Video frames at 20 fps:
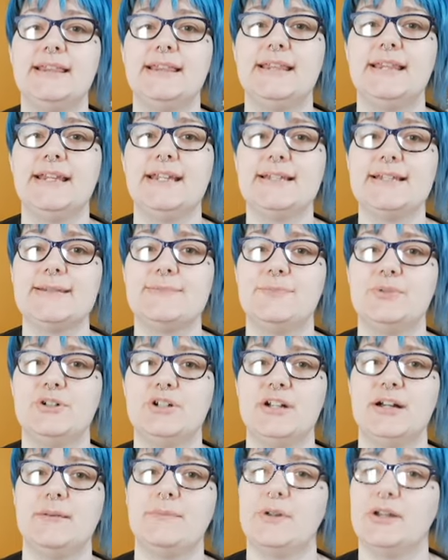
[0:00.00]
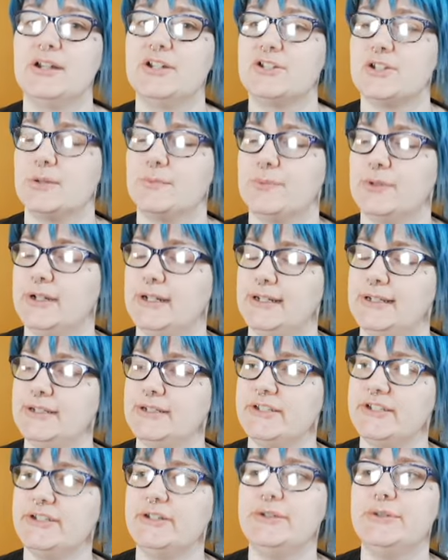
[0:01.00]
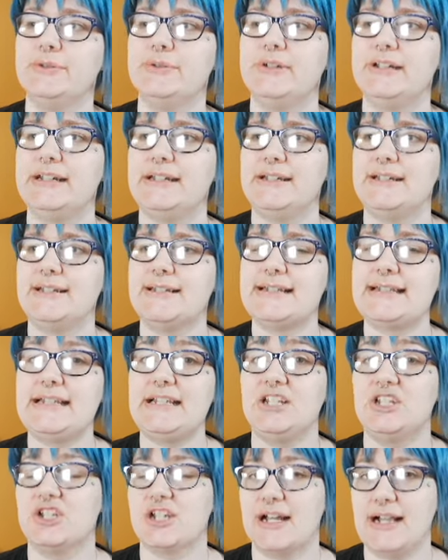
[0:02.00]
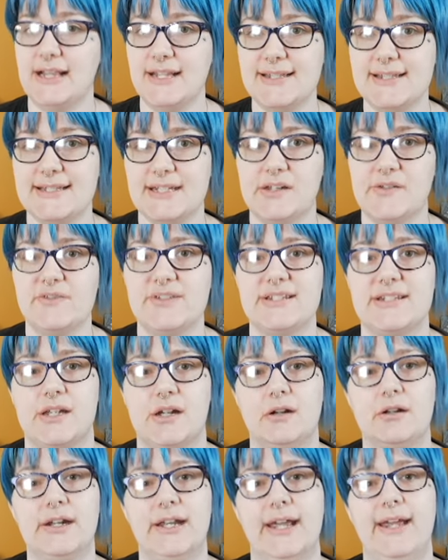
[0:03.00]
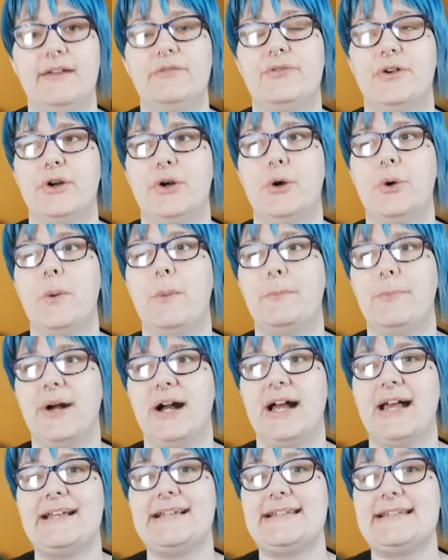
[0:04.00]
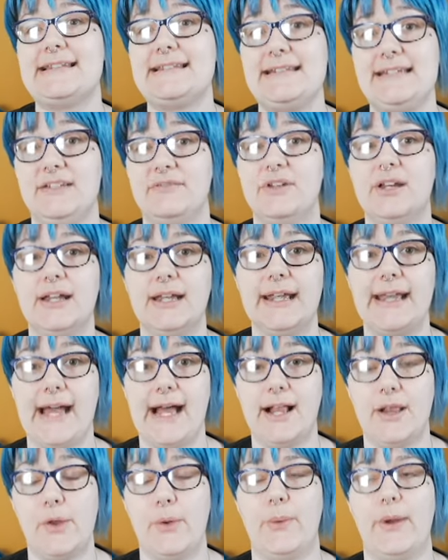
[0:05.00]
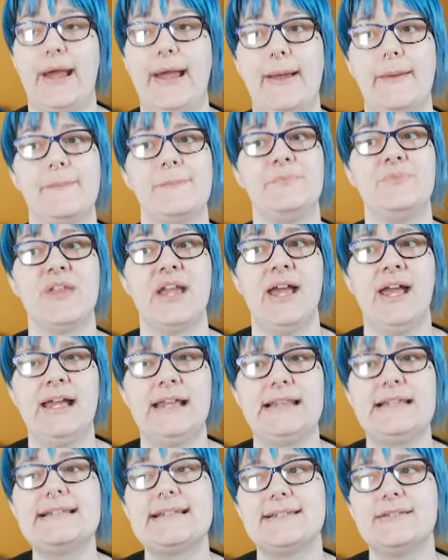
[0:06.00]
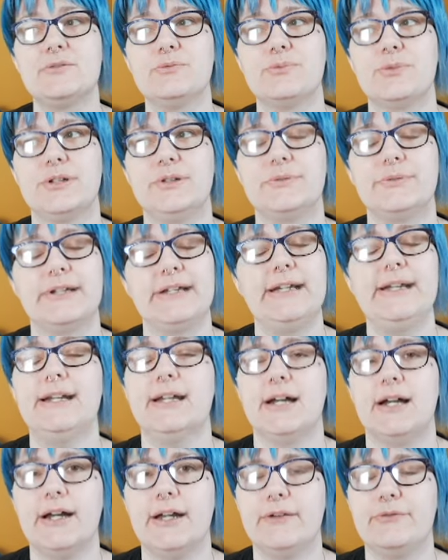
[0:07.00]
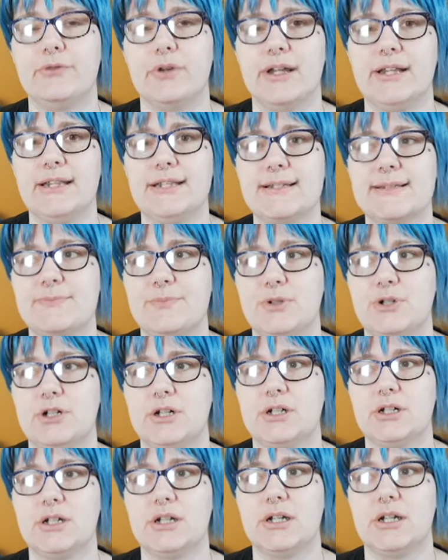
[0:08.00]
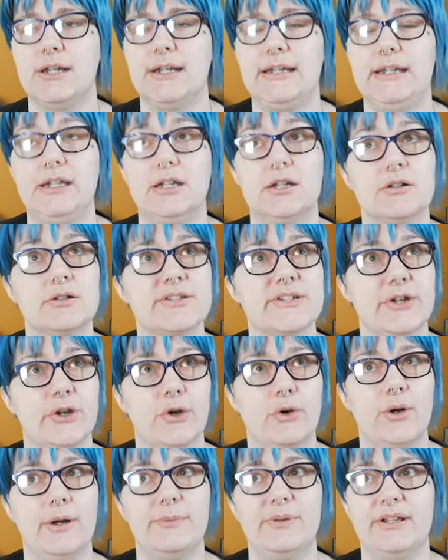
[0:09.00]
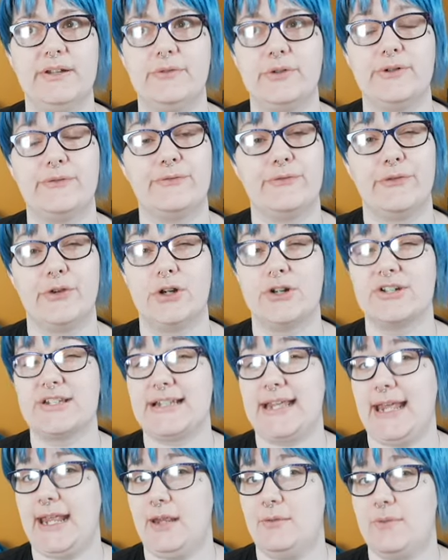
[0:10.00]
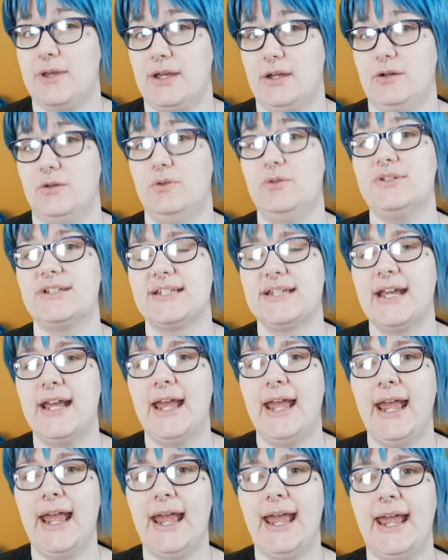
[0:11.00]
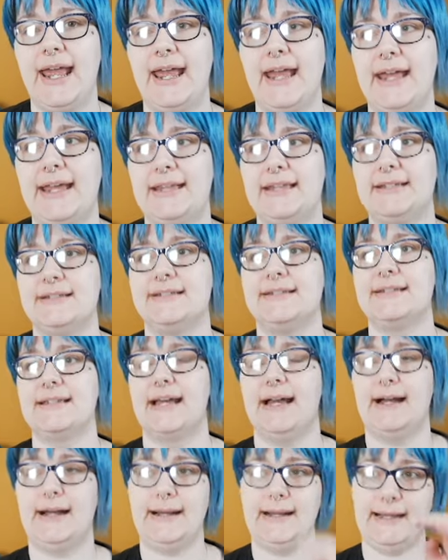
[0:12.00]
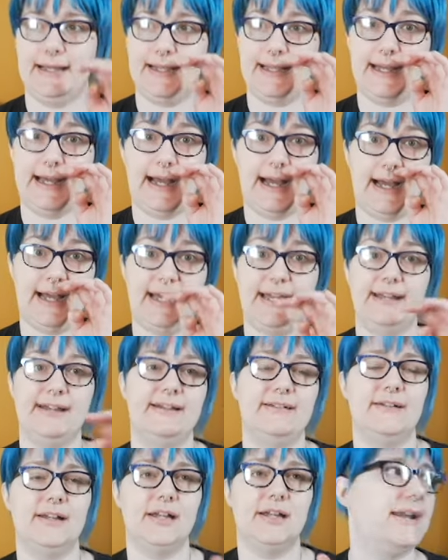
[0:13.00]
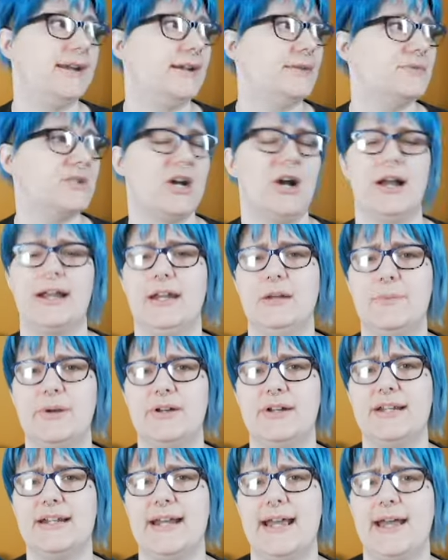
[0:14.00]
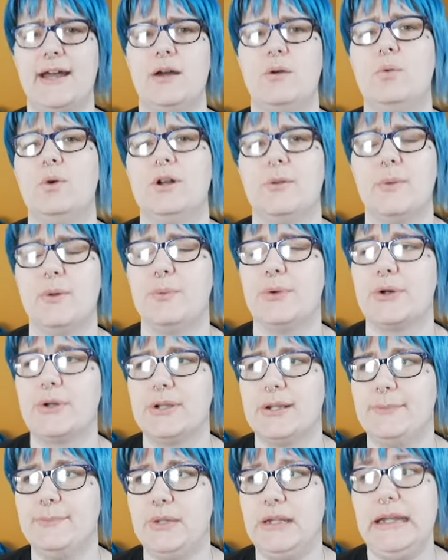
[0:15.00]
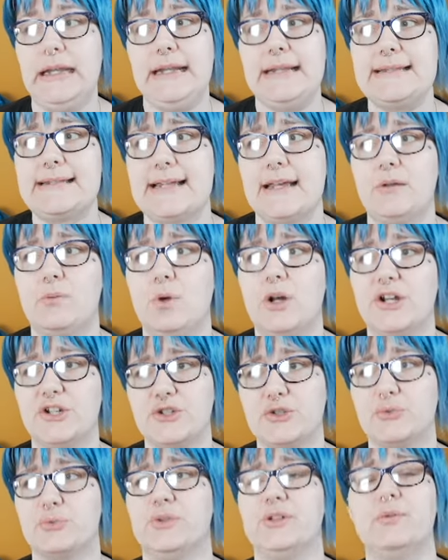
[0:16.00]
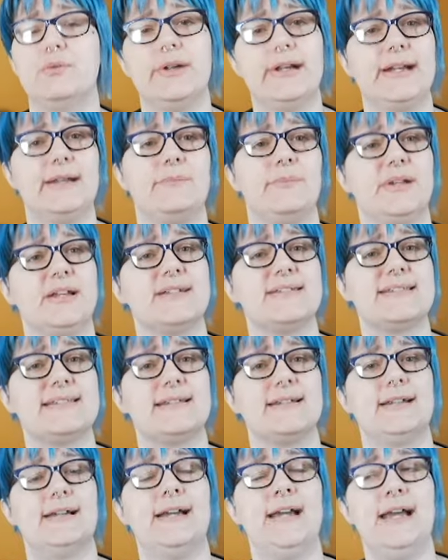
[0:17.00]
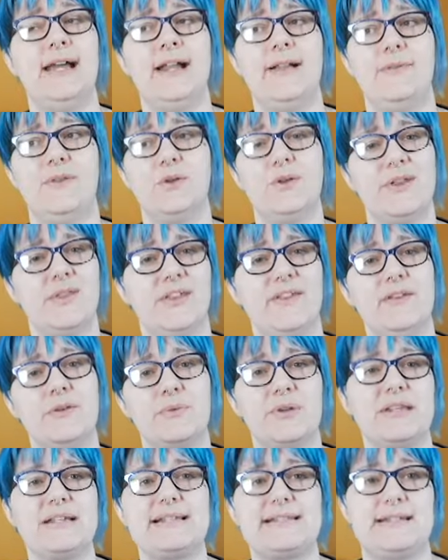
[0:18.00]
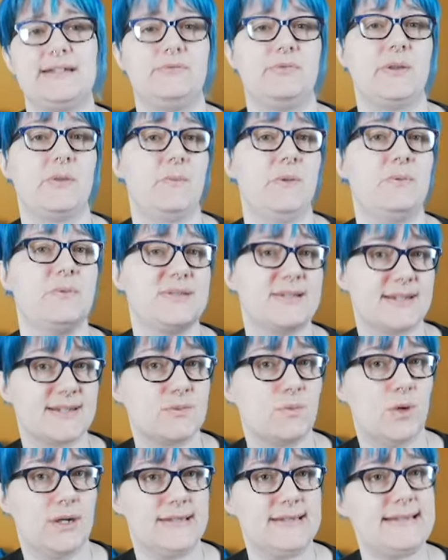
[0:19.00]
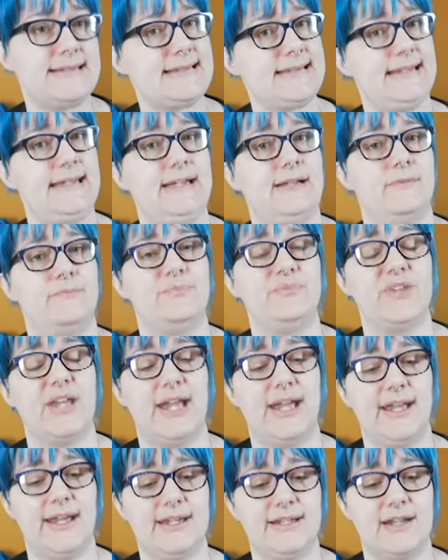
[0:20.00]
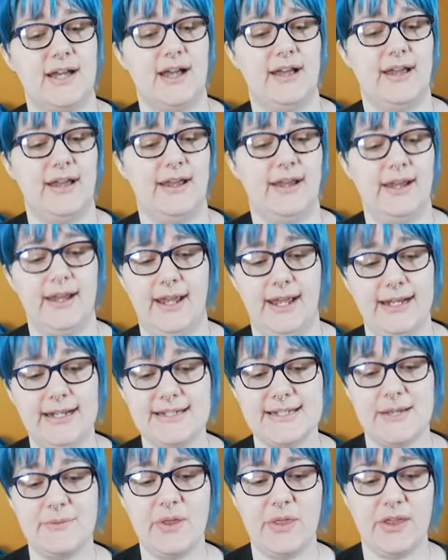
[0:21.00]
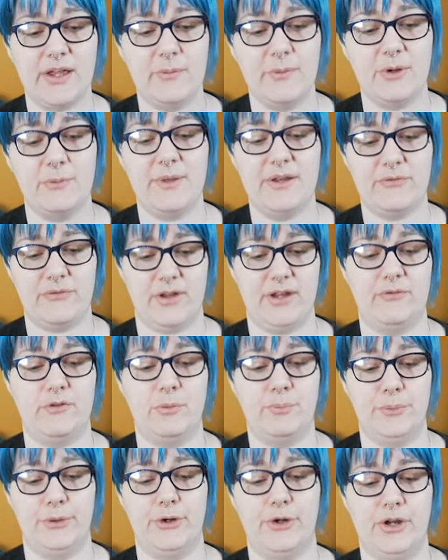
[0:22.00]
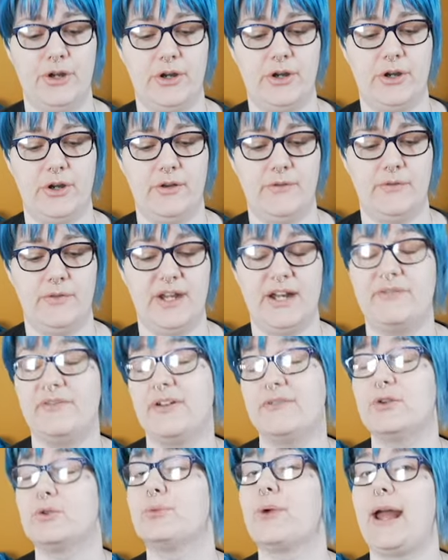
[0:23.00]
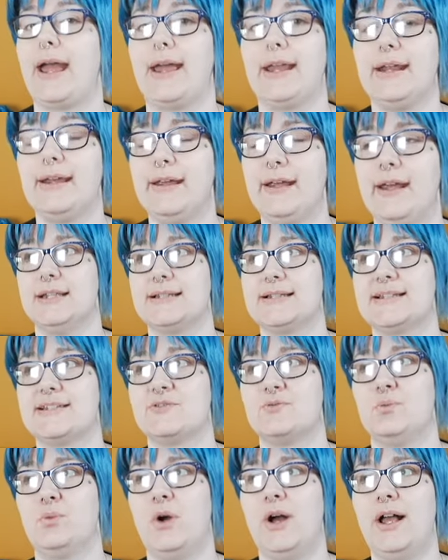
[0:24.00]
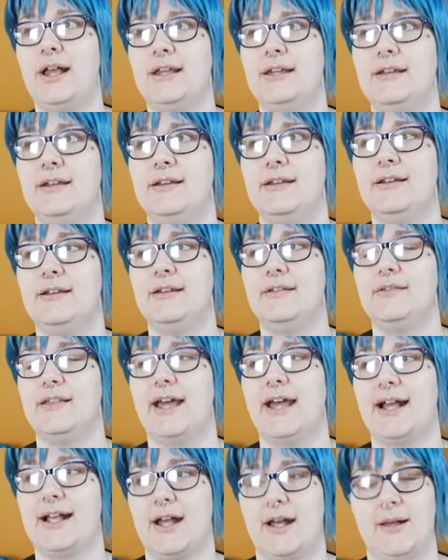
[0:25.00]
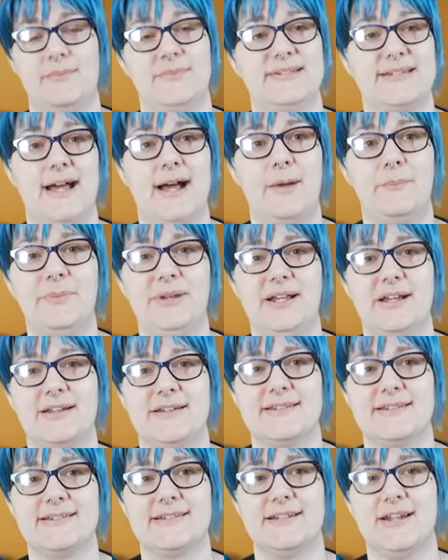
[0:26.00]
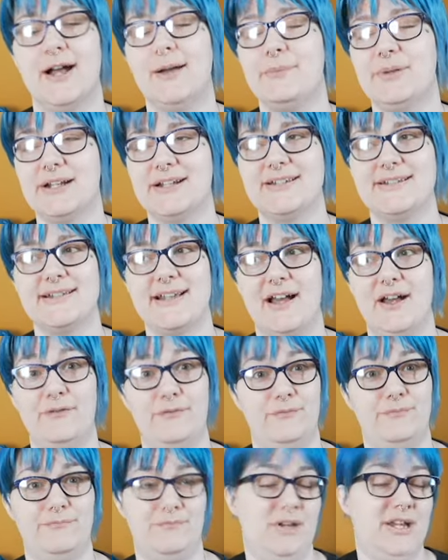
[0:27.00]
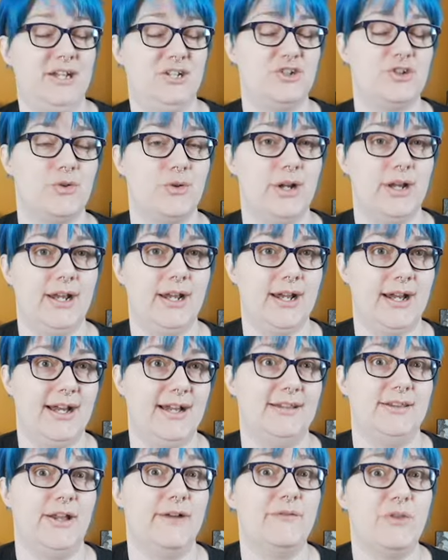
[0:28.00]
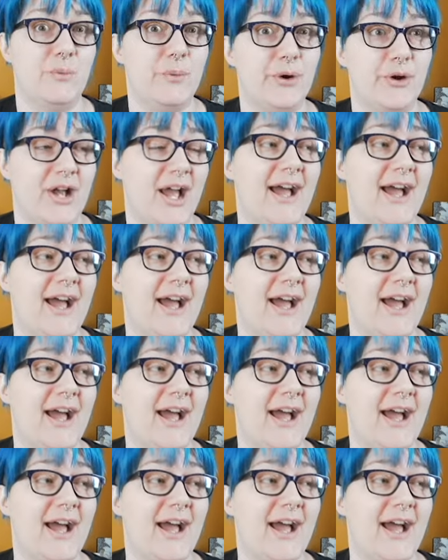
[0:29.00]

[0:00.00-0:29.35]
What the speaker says: This book I'm going to jump right into is The Cellist of Sarajevo by Stephen Galloway. This is a reread. I've read this book years ago, I believe, when it first came out. And I ended up talking about it at one of my book club meetings and wanted to reread it because the only thing that really stayed with me was this one scene. And anytime I think about my favorite book that I've ever read, this is one that comes up not because I love the book.